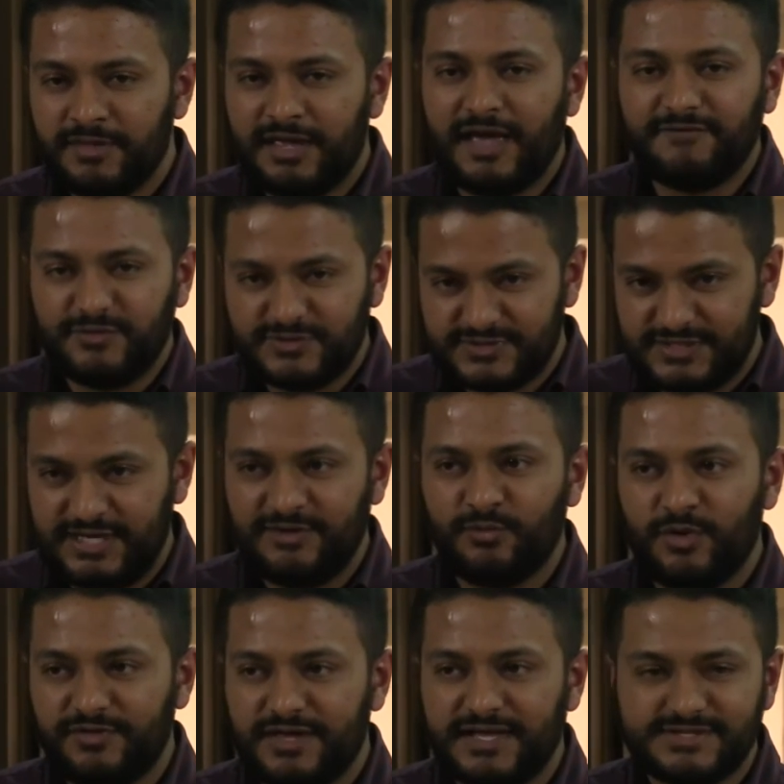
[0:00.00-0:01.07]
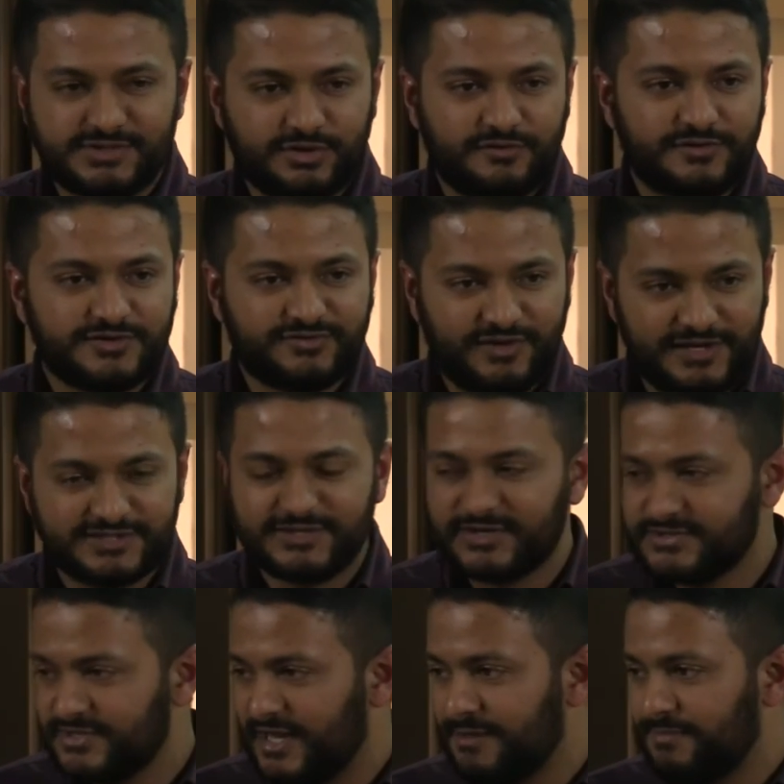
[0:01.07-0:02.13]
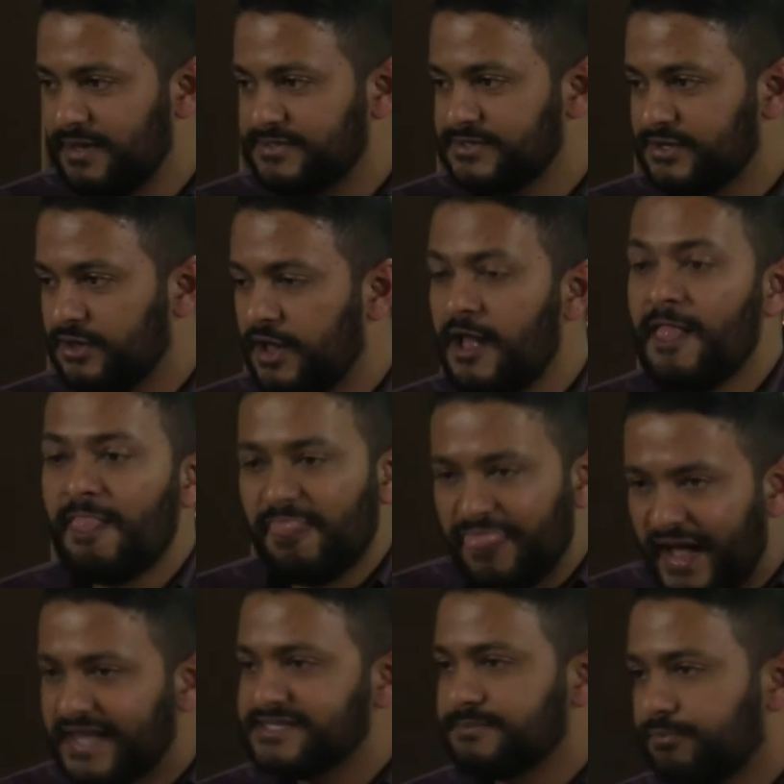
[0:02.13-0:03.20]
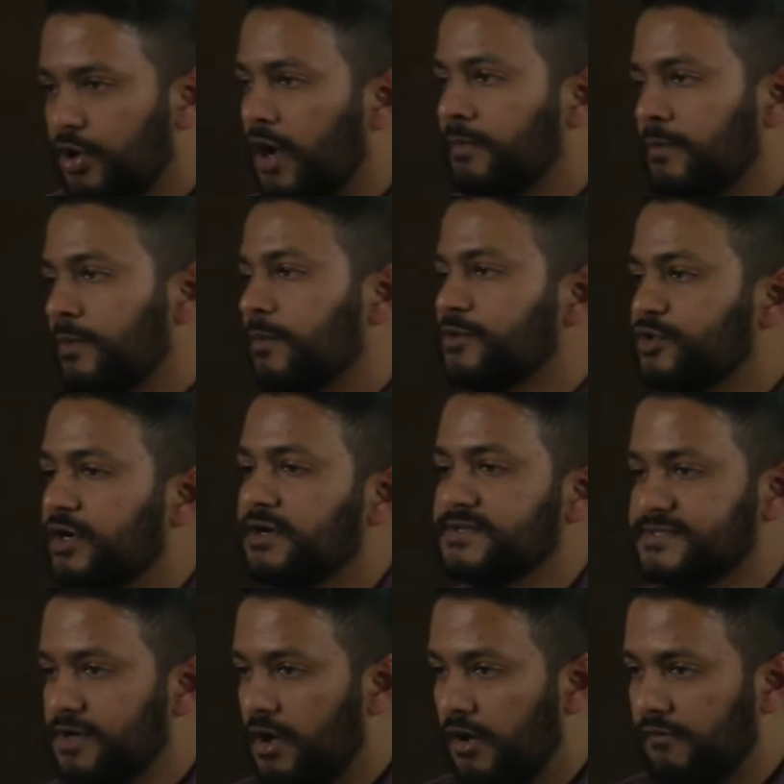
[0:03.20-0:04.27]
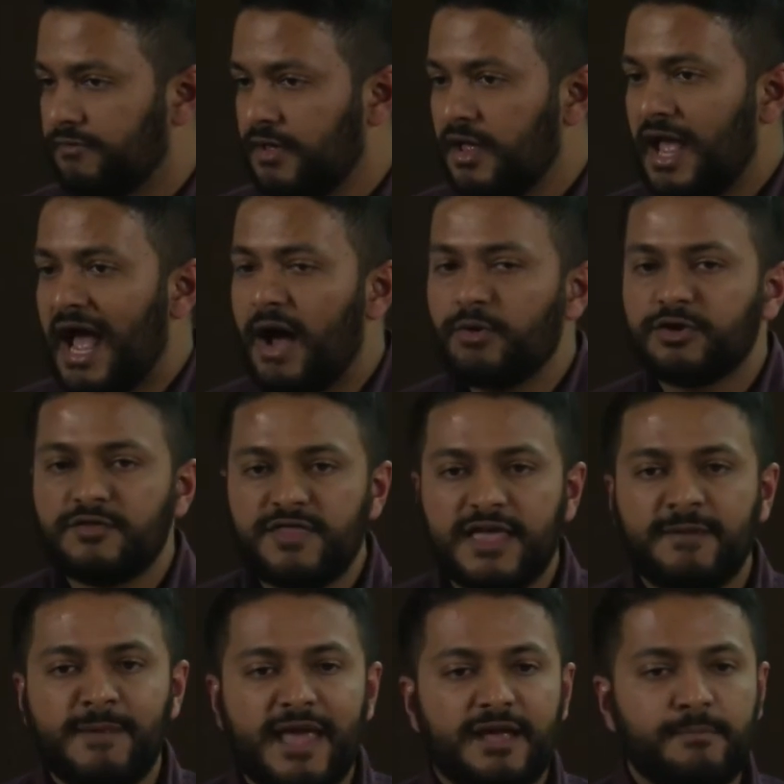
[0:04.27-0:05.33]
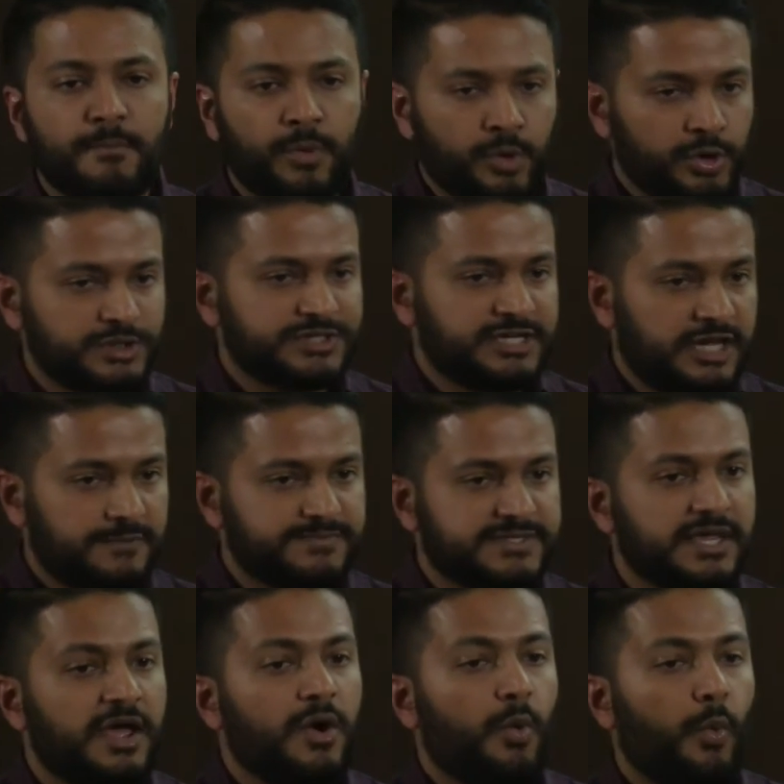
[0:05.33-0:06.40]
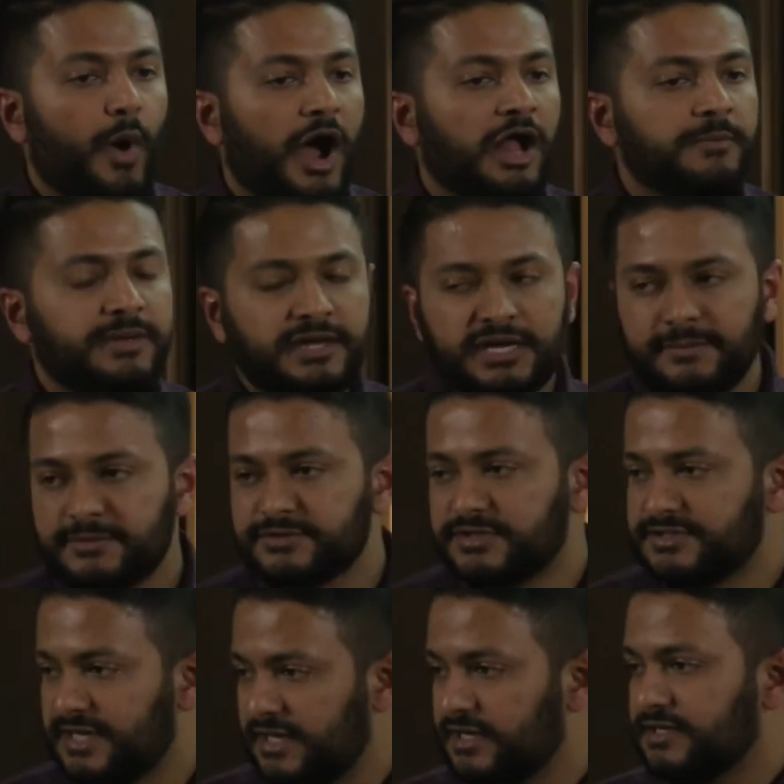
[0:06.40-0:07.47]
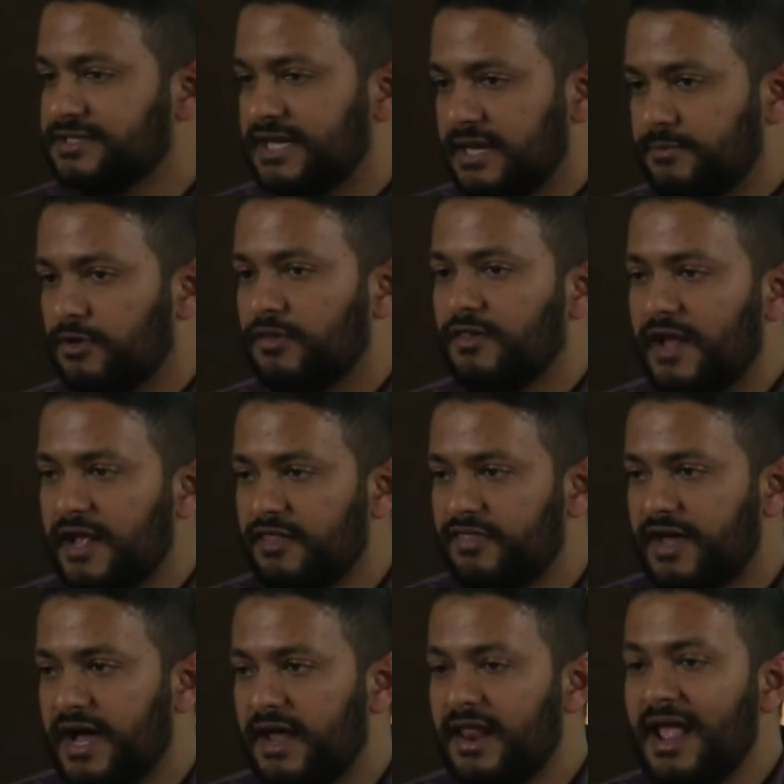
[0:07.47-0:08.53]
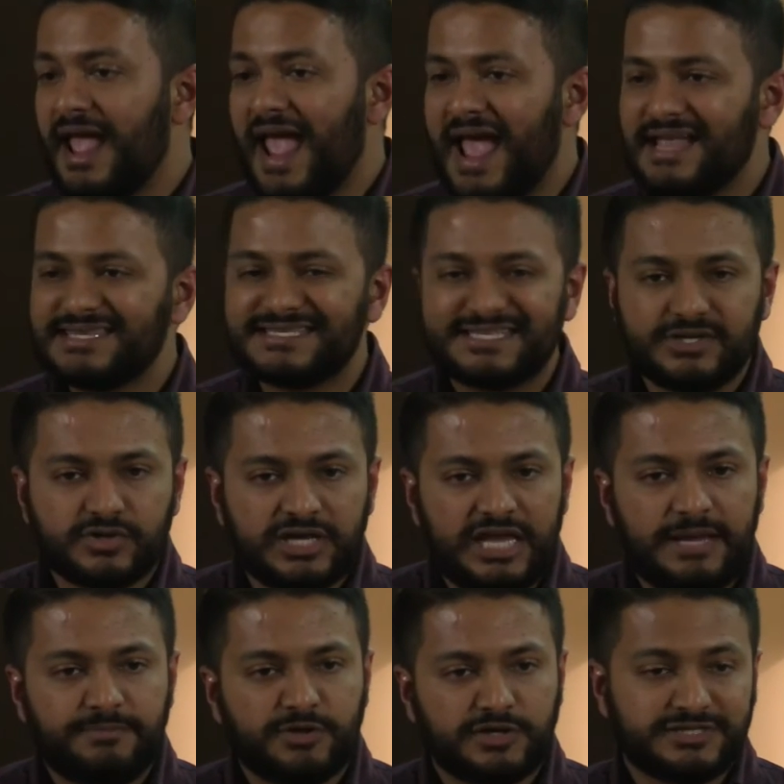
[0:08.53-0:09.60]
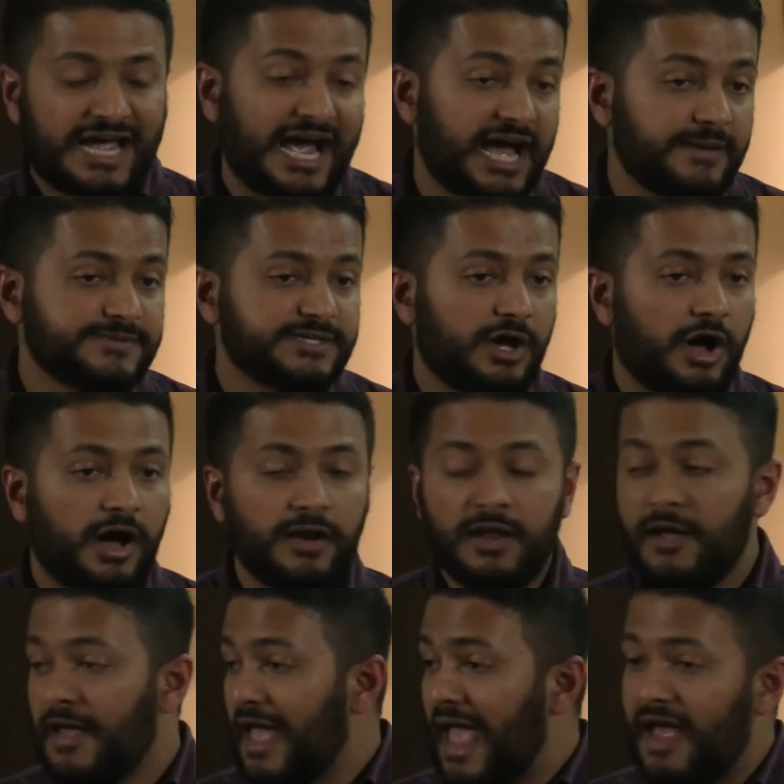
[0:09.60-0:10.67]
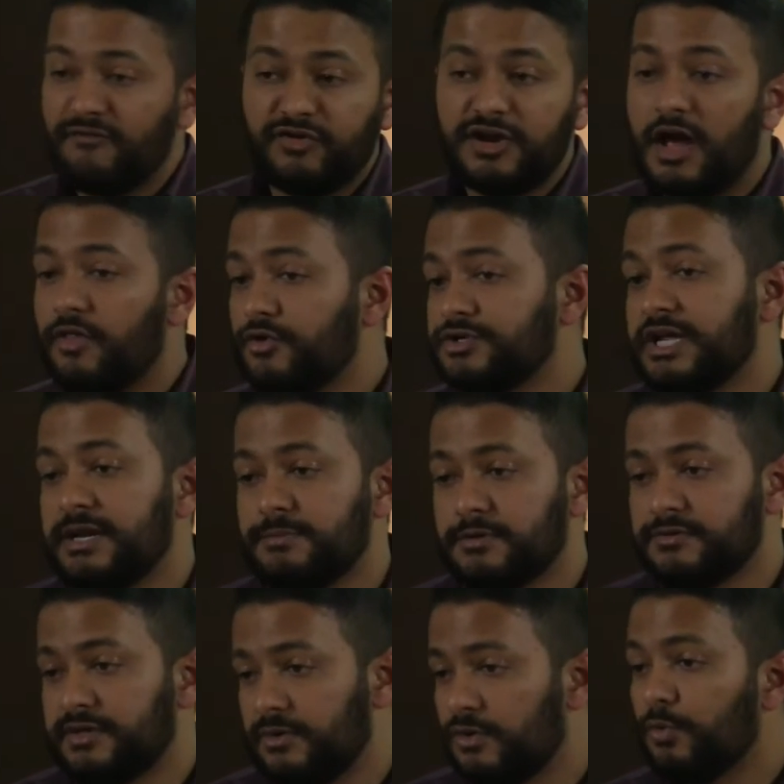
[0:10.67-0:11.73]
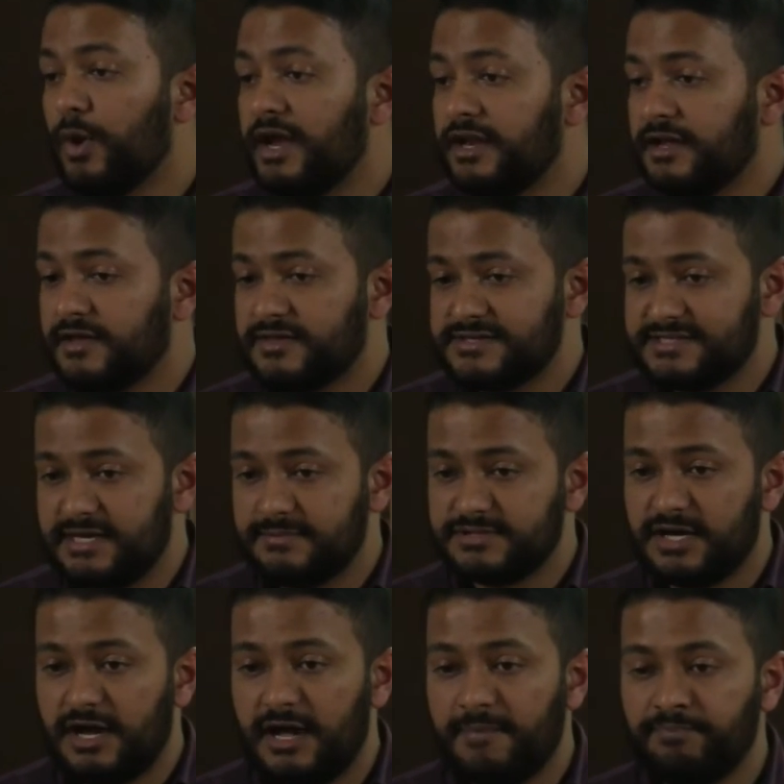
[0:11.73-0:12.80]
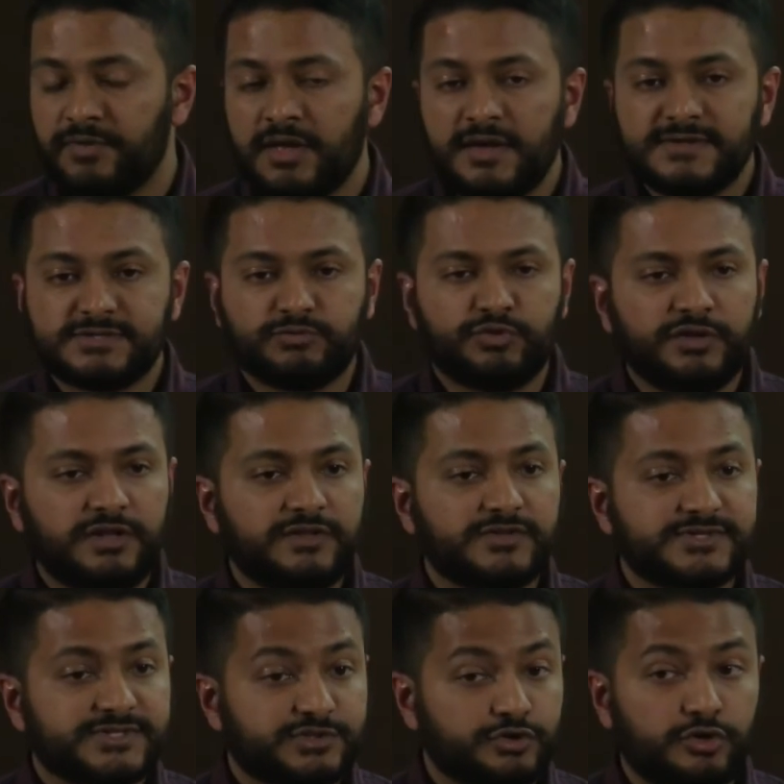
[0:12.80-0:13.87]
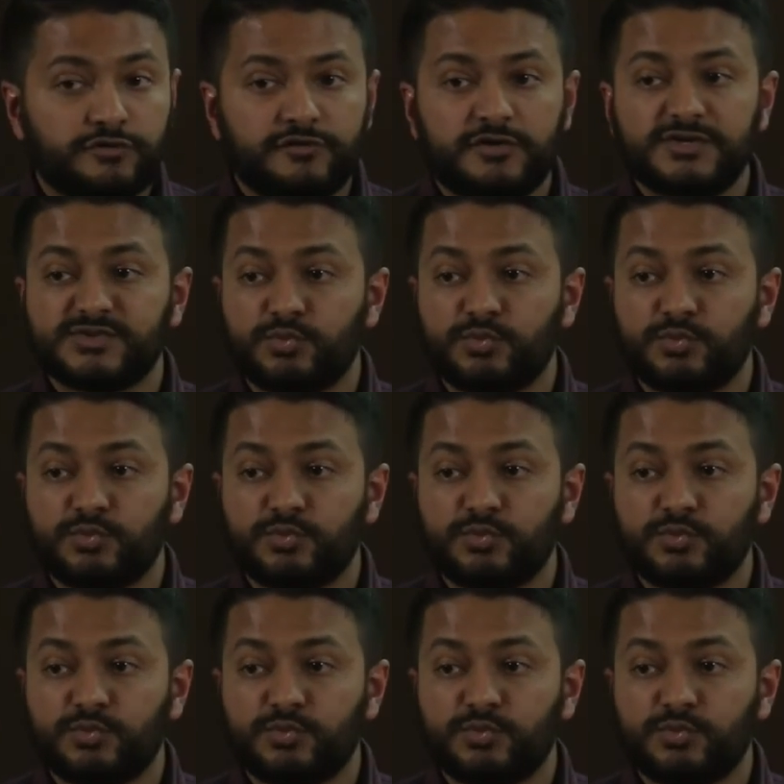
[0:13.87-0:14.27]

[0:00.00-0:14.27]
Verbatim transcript: Have you seen what that server's face looks like, basically? That's the problem we were trying to solve. How could they make more tips while being able to attend a table like that and still keep their tabs on every other table that they were waiting at the same time? So really, the servers